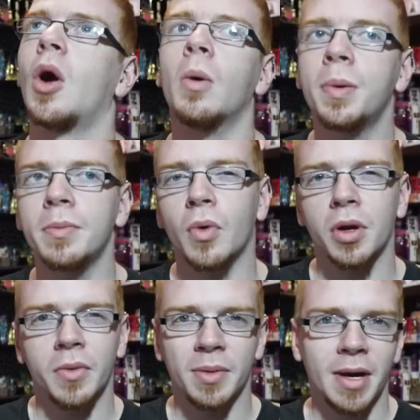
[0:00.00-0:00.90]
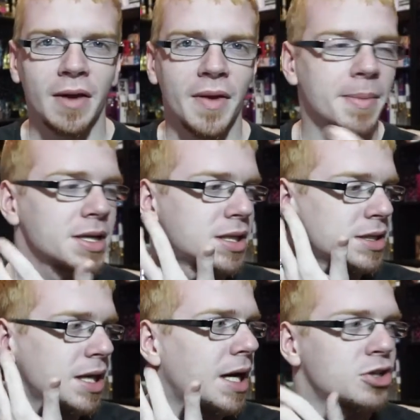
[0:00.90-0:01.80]
open more than one bottle, that makes
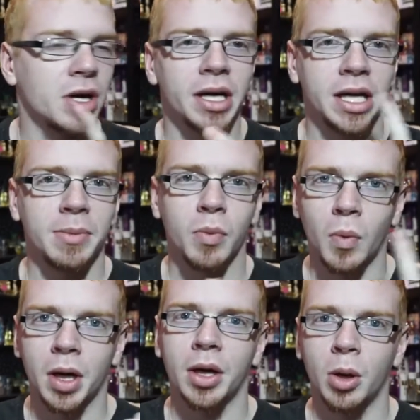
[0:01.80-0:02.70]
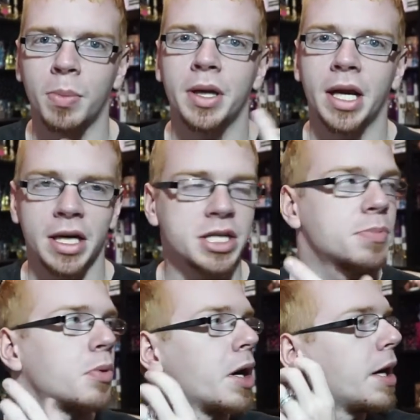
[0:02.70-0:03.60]
sense. Like, I try to keep one open that I
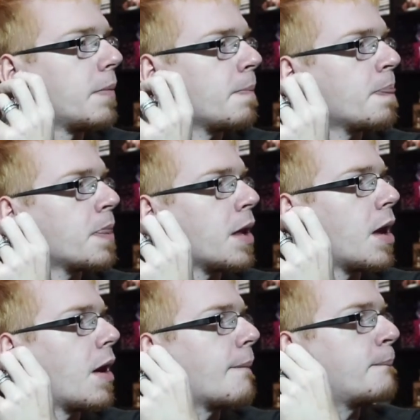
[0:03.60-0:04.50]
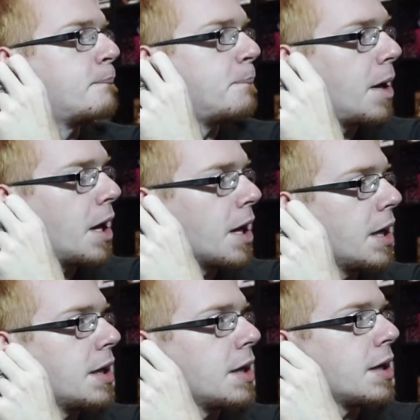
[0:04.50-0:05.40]
spray. But,
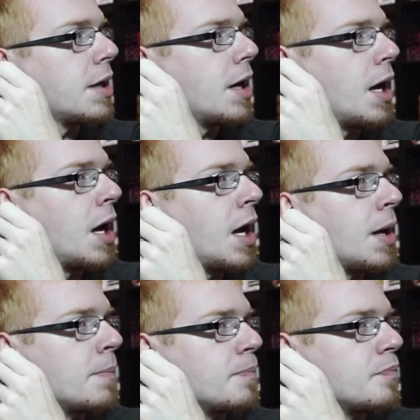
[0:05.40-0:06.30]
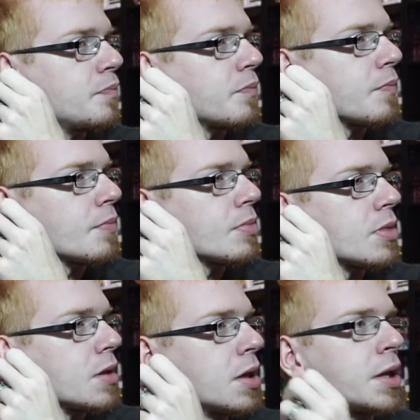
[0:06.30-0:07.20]
um,
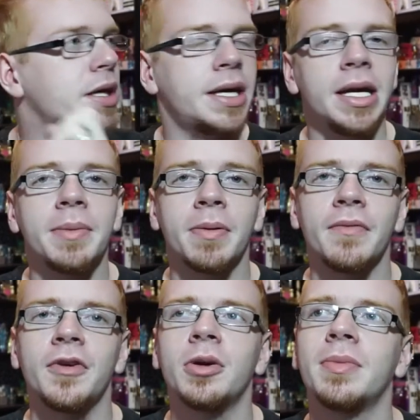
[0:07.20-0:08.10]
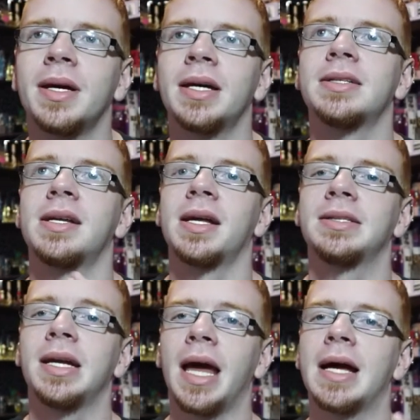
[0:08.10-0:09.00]
the key to perfume is,
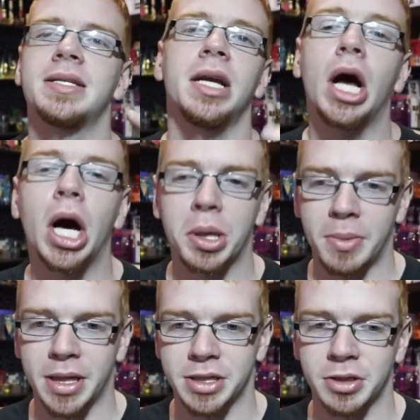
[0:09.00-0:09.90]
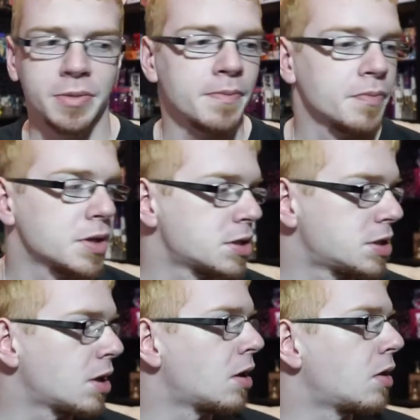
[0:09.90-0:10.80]
unless it has an atomizer,
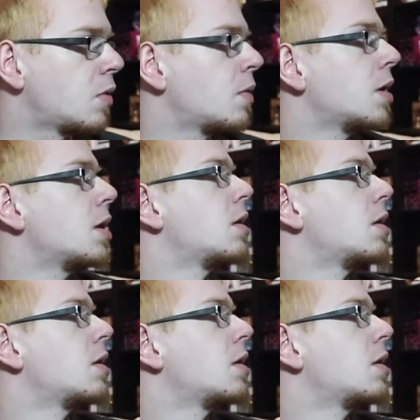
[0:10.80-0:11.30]
so,